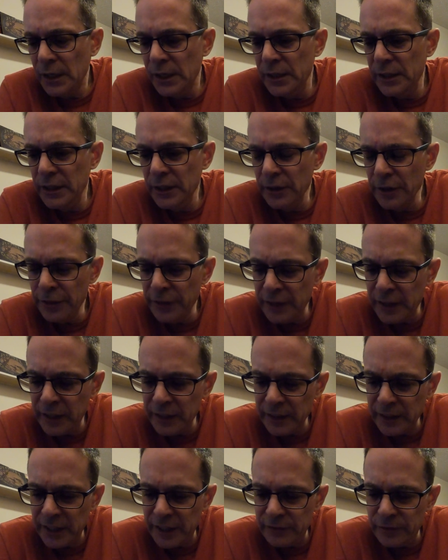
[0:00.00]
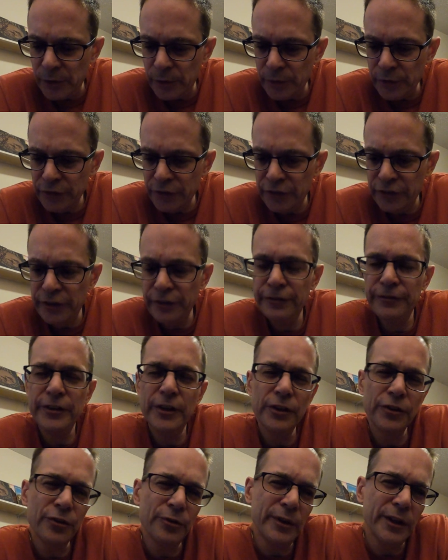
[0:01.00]
And the other thing that I've noticed is the
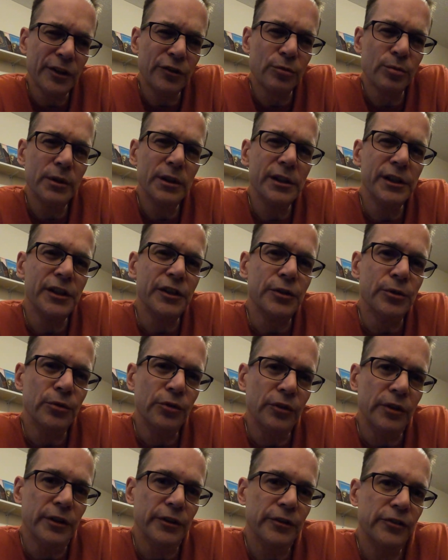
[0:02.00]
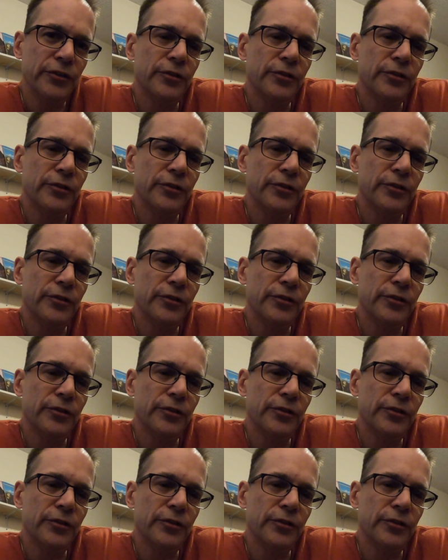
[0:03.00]
filtering is really useless.